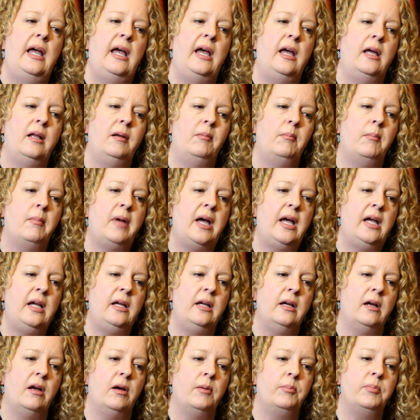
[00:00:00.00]
And
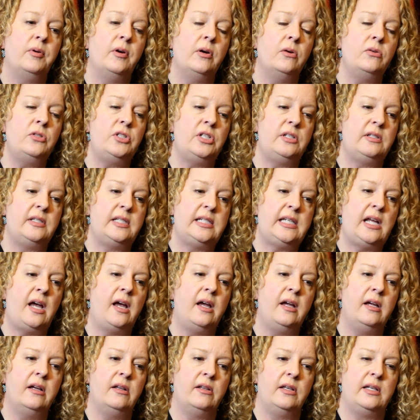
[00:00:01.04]
my approach and
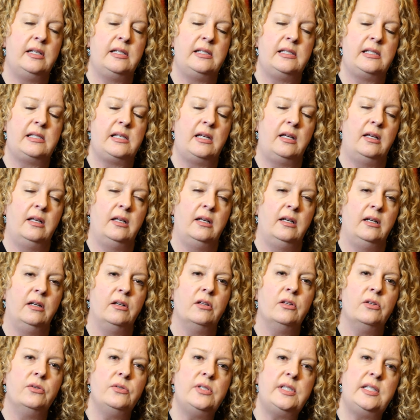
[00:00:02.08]
style is an
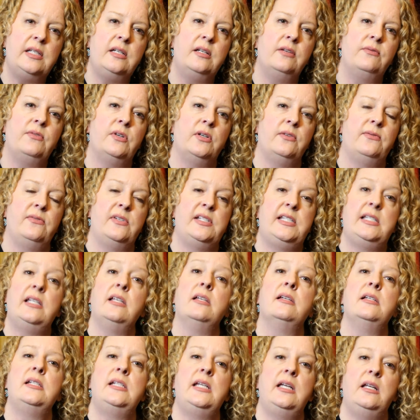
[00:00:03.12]
inclusive or
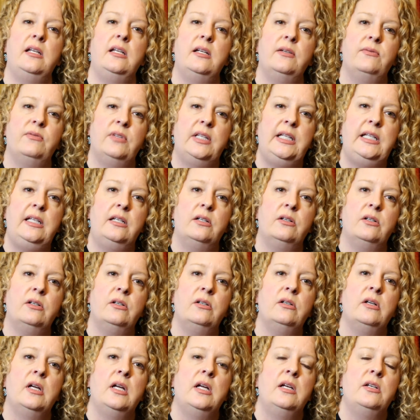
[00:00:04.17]
facilitative
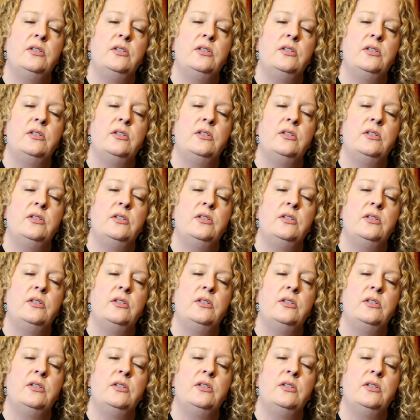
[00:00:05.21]
leader.